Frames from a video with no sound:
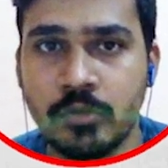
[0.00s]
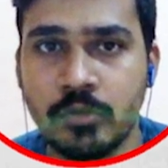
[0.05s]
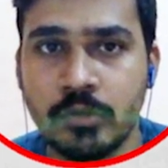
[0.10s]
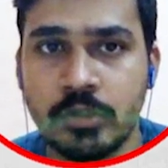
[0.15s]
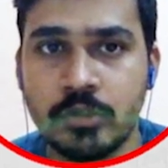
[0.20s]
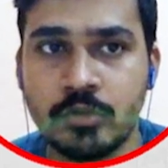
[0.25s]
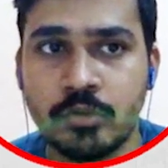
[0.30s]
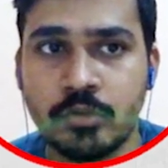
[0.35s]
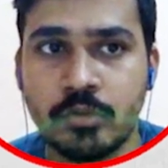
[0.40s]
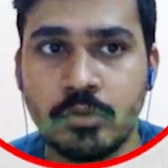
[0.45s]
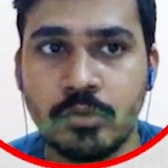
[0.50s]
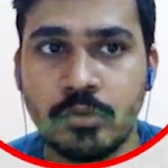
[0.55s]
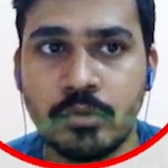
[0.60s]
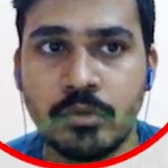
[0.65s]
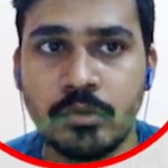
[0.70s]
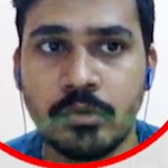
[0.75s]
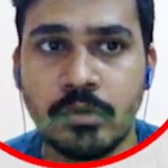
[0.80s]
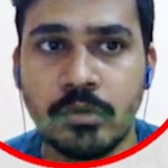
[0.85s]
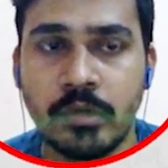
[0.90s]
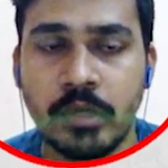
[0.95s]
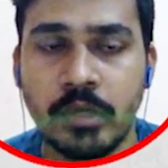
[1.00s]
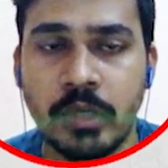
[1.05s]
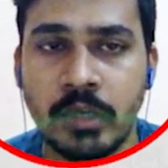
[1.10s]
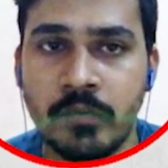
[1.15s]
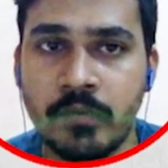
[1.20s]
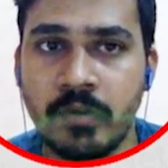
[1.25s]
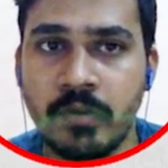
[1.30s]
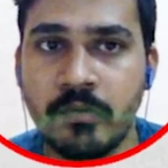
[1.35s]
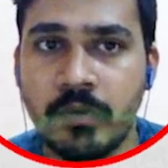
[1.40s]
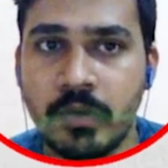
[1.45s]
Okay, so
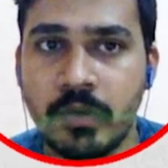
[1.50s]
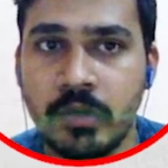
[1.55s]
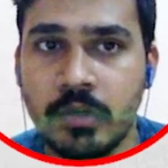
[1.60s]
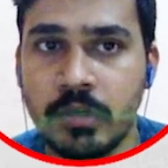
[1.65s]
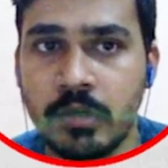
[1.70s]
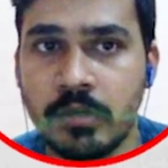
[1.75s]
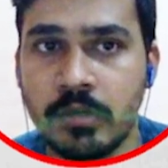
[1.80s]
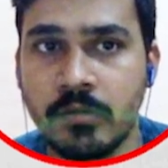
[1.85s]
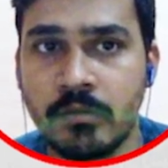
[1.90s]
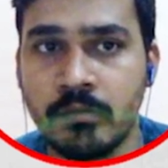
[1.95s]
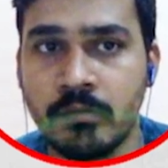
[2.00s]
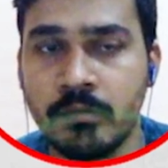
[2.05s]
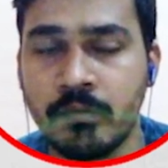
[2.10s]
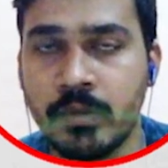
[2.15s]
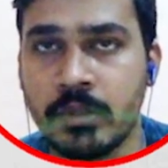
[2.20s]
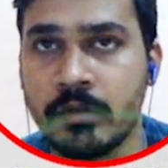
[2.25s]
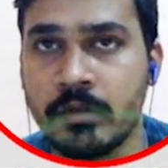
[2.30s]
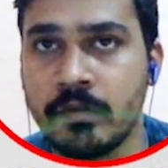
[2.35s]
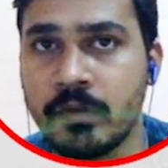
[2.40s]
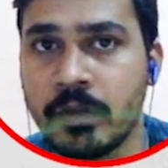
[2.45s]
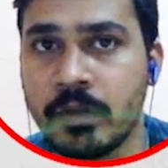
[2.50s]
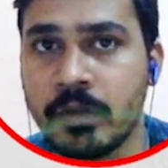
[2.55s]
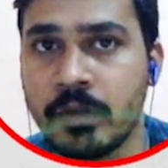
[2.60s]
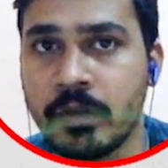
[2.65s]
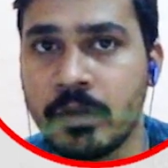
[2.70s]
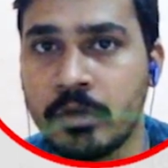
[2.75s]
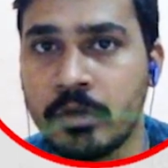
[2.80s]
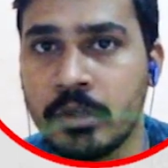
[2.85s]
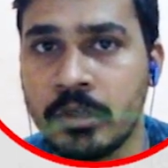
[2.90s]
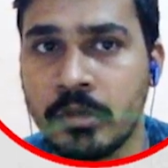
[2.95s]
every vendor, whether we are
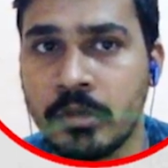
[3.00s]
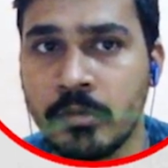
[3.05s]
talking